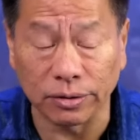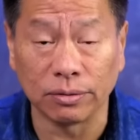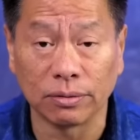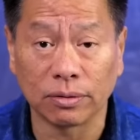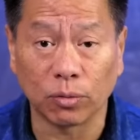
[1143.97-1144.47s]

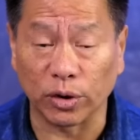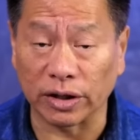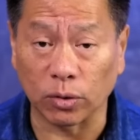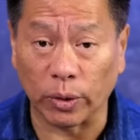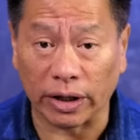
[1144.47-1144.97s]
you,
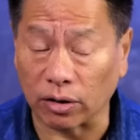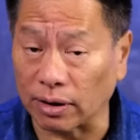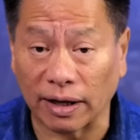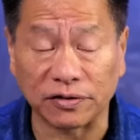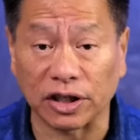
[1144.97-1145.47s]
within a week,
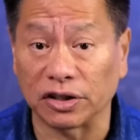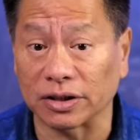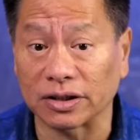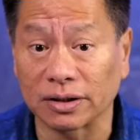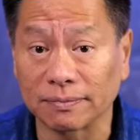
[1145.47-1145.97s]
your life
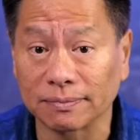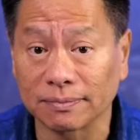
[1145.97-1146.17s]
changes.